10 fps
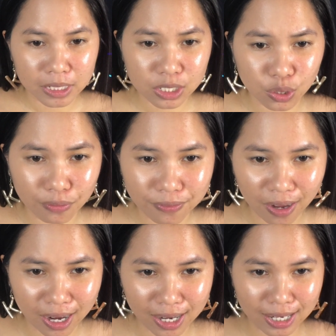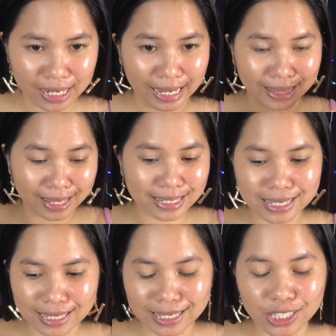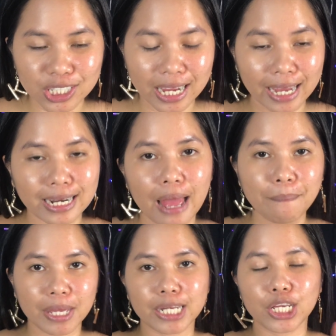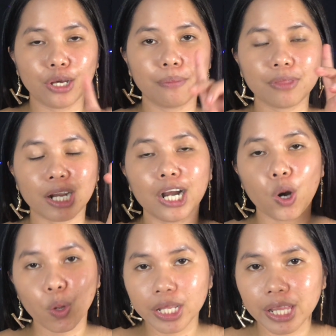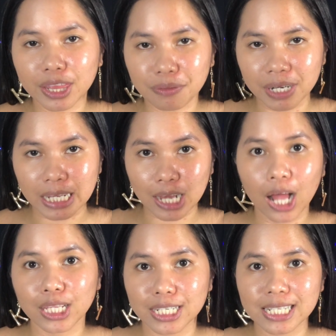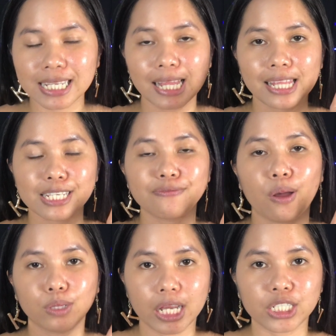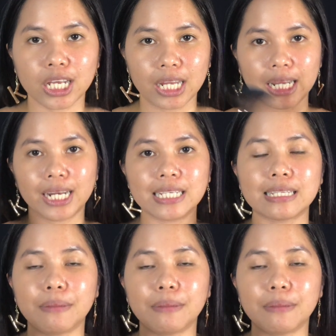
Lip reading: But so far, this is in shade medium. There are only 3 colors in this foundation. It